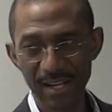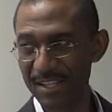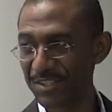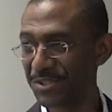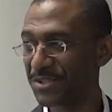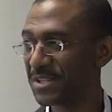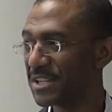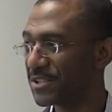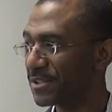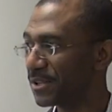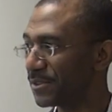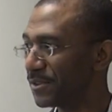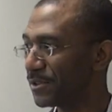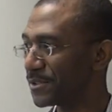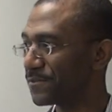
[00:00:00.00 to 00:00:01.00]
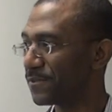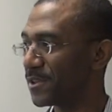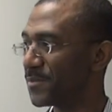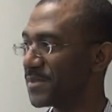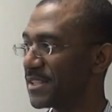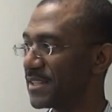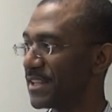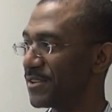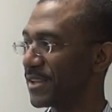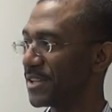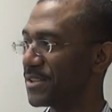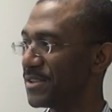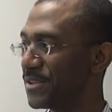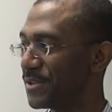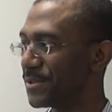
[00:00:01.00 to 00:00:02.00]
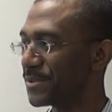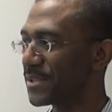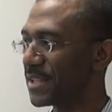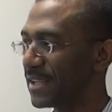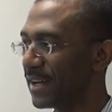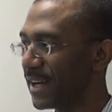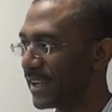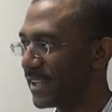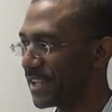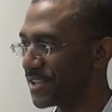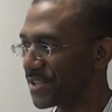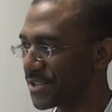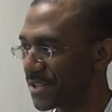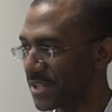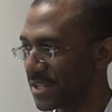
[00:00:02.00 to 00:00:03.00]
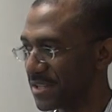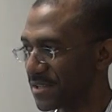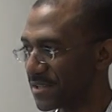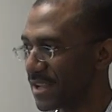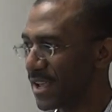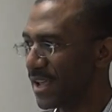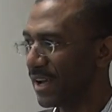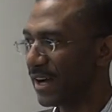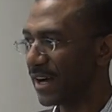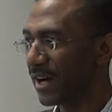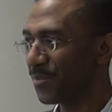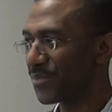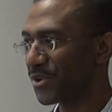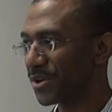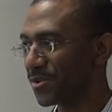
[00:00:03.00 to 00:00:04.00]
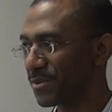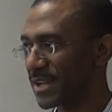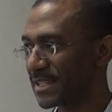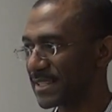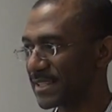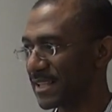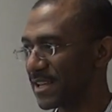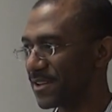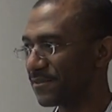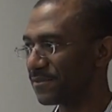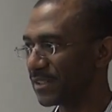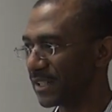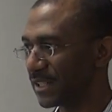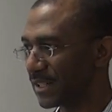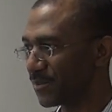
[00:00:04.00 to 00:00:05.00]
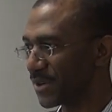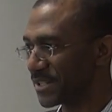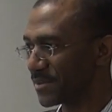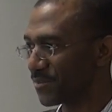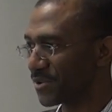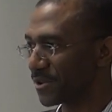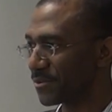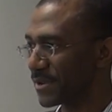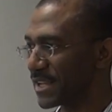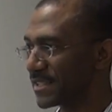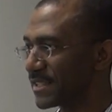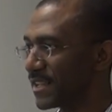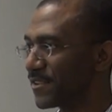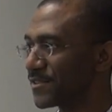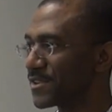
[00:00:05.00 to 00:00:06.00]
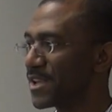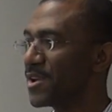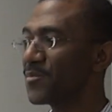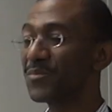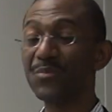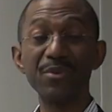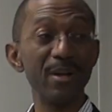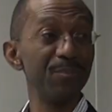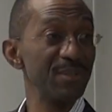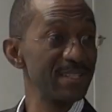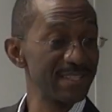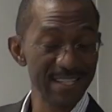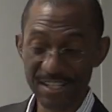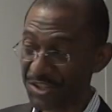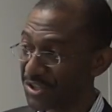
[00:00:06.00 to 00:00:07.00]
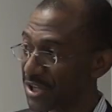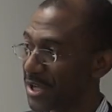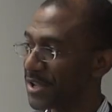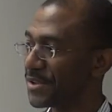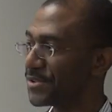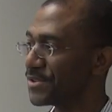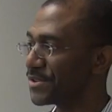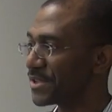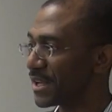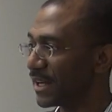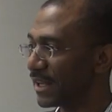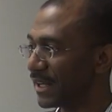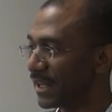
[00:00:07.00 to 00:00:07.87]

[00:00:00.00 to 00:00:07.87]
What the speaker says: So you need to get those verbs and then you can use the ings, progressive, present progressives, prepositions,